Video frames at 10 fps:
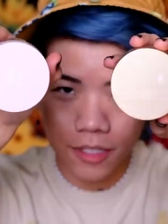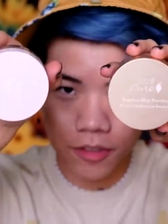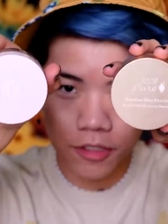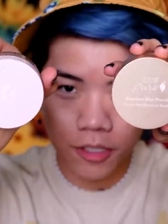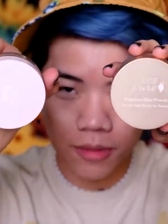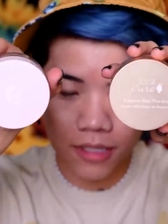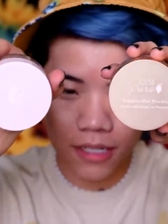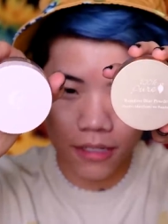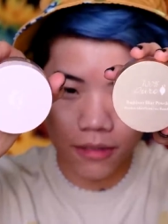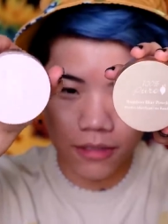These are the two ones I
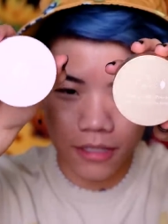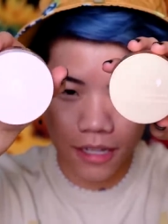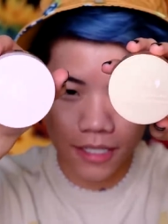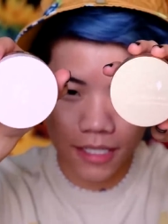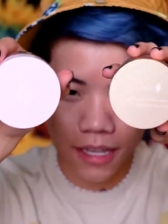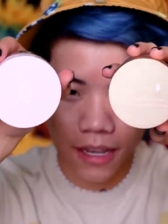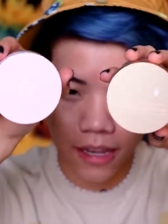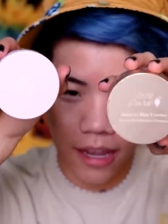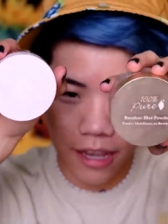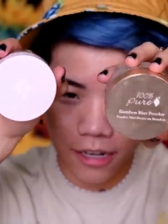use,
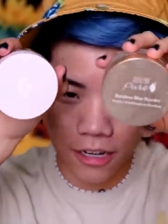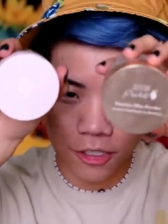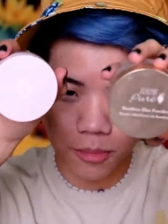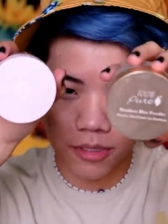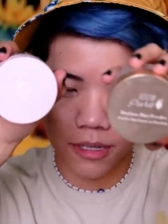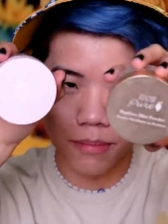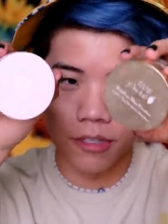Glossier and 100%